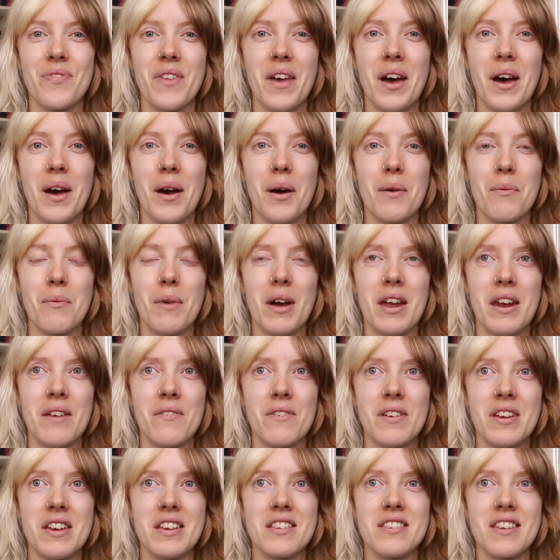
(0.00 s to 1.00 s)
um, and I
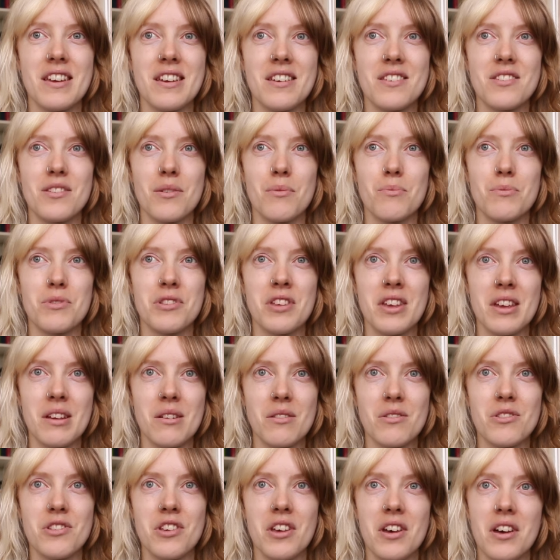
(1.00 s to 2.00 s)
think it takes some
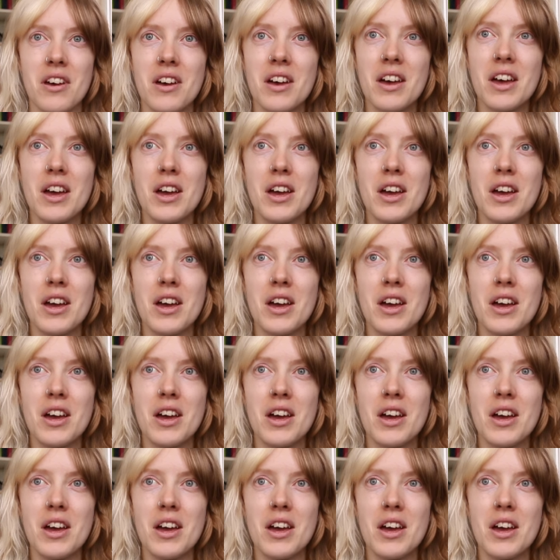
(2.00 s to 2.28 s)
skill to